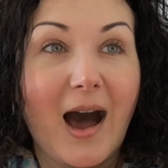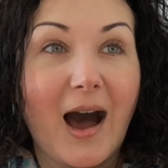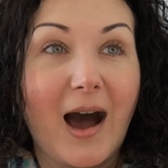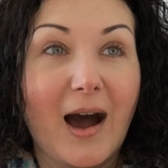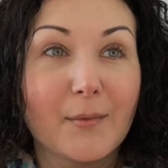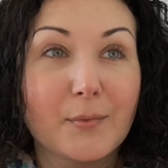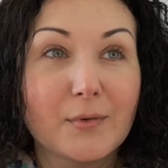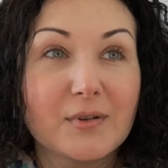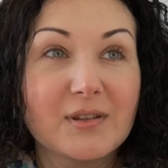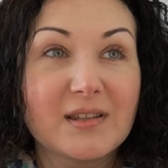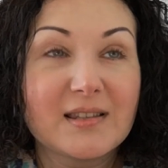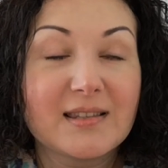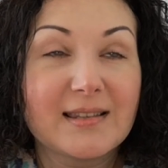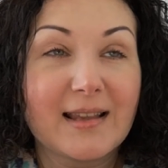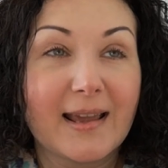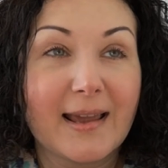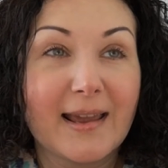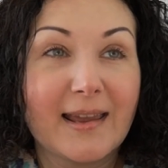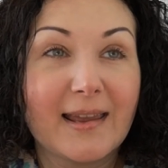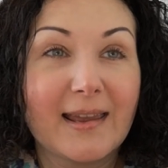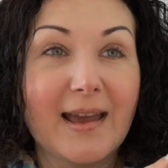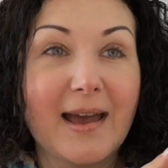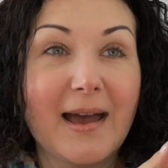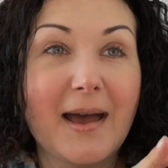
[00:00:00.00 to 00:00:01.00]
I would
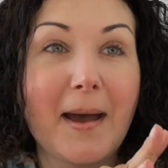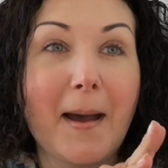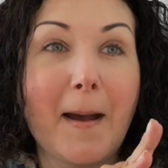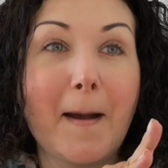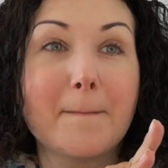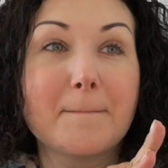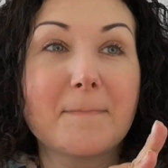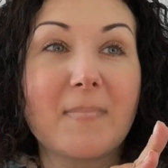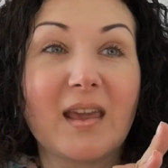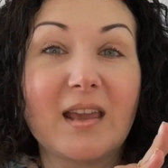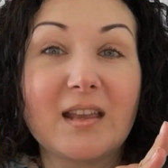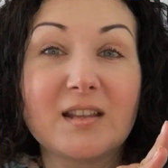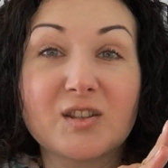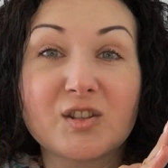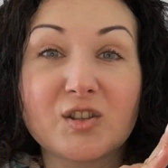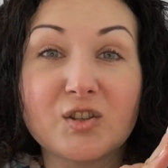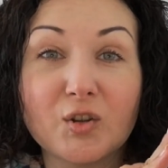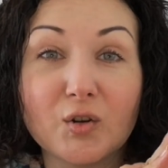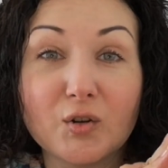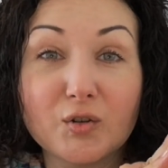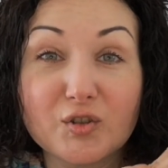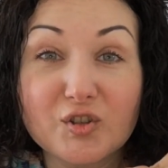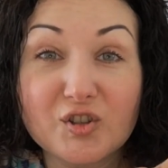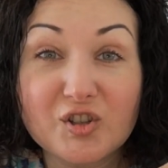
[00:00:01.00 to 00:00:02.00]
say it's
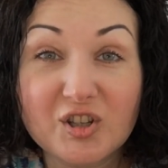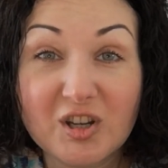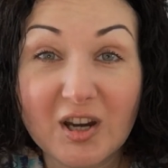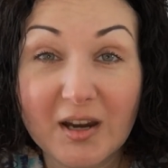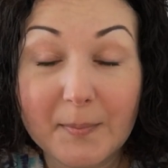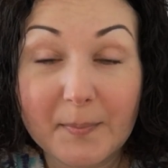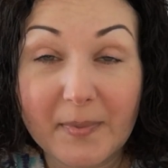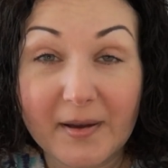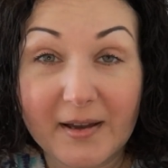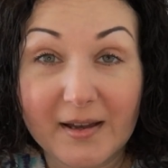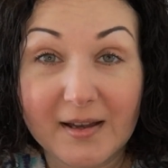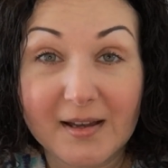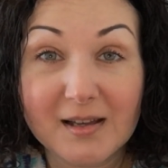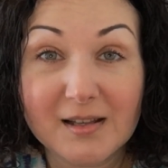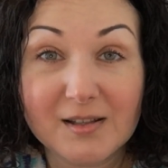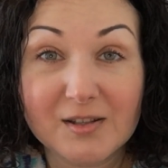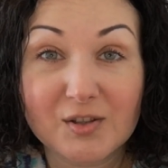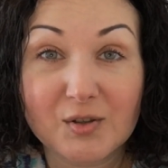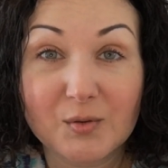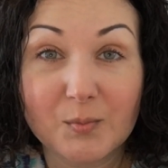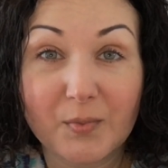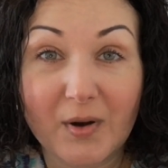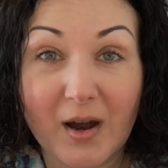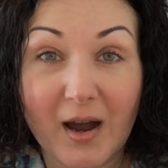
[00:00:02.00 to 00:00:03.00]
not cheaper
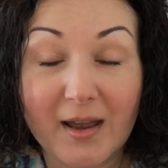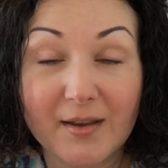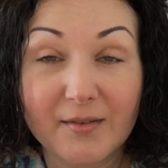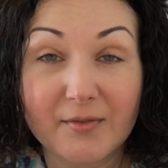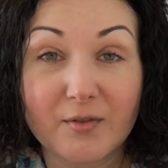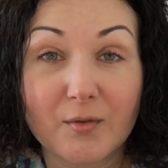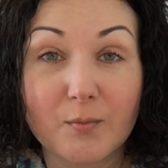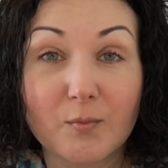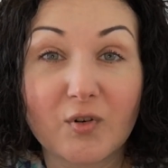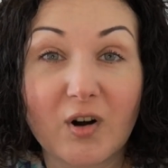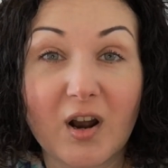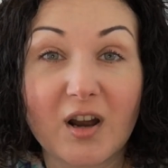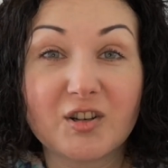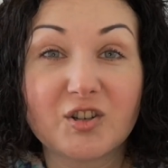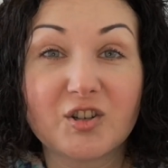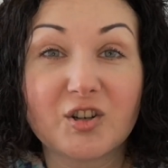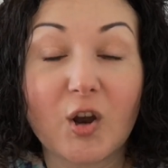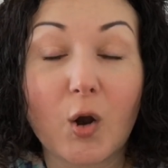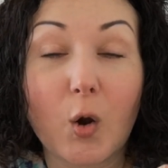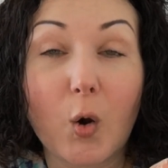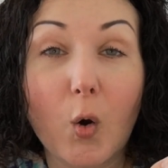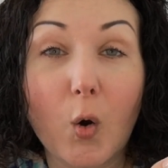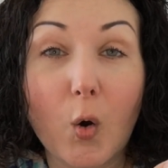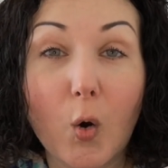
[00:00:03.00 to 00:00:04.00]
to buy from
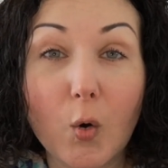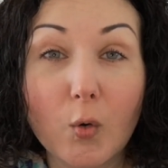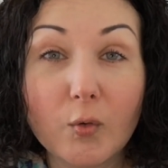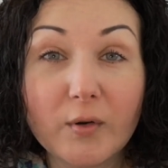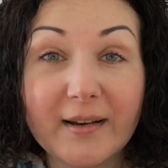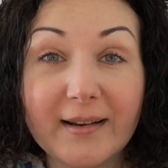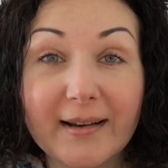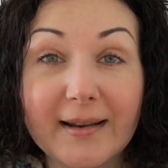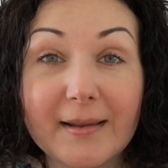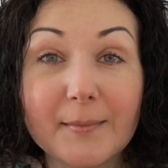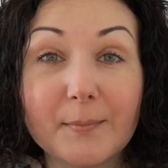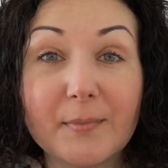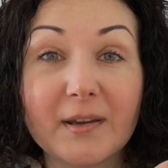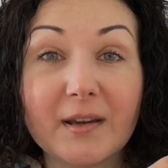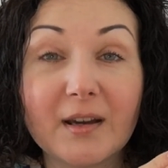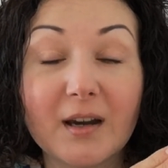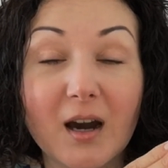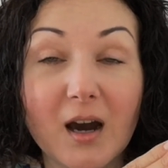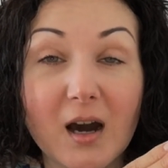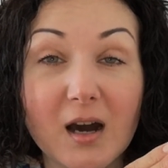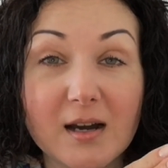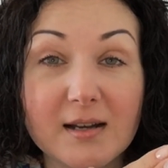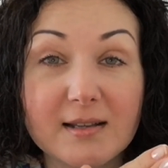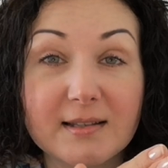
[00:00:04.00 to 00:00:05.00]
Russia only
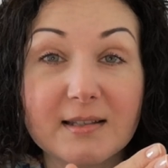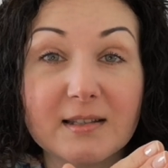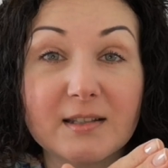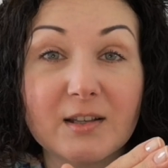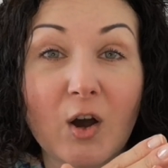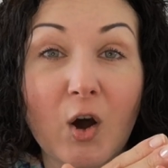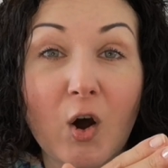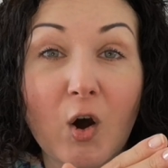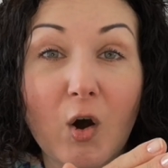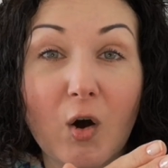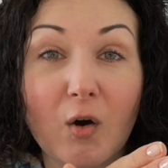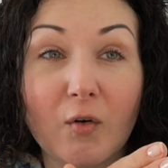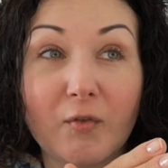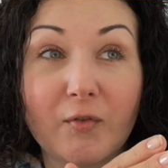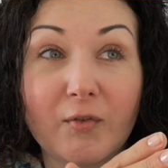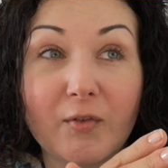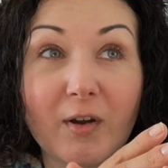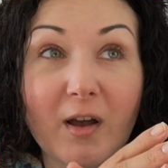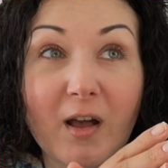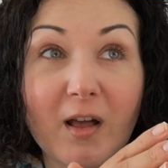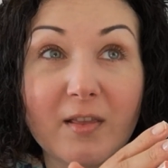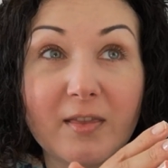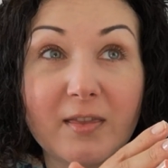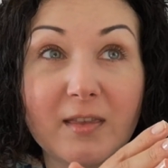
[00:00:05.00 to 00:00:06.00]
because of
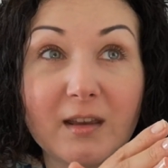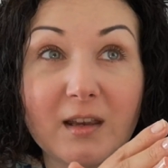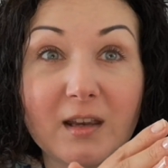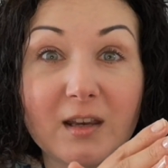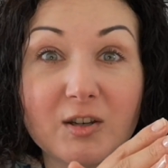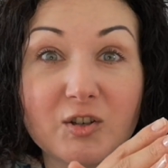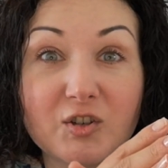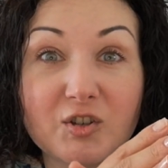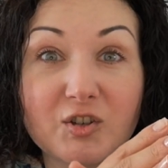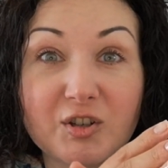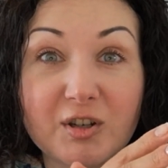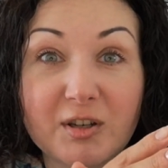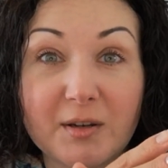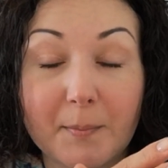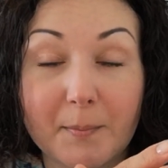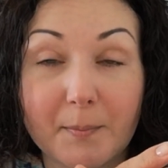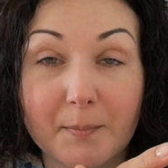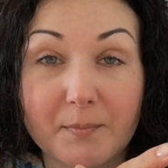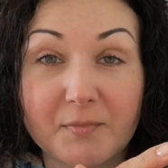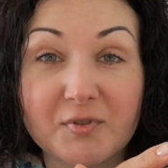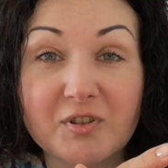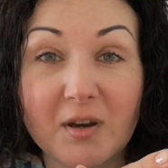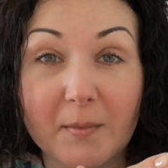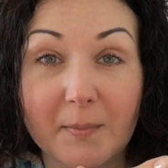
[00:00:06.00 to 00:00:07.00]
the
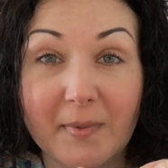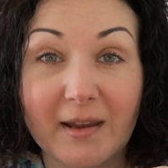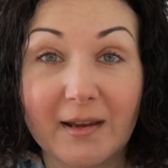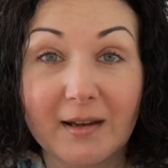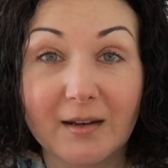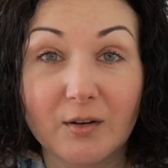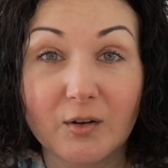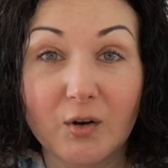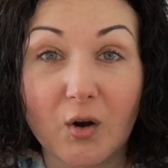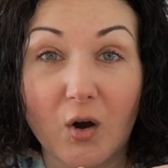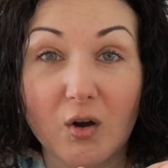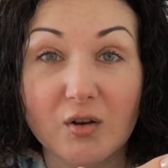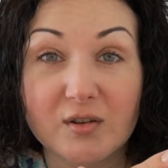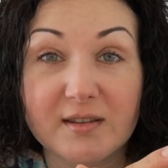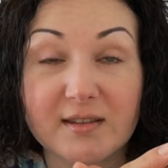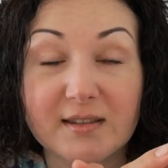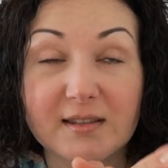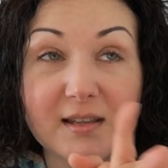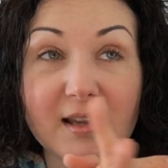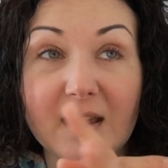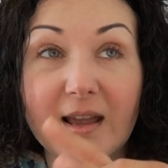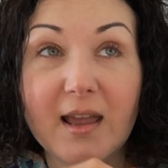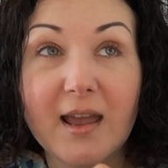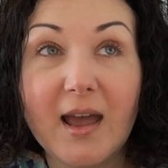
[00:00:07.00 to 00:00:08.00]
shipping
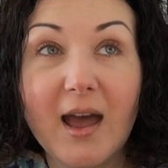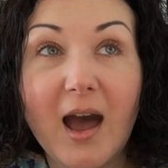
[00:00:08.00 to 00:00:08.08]
costs.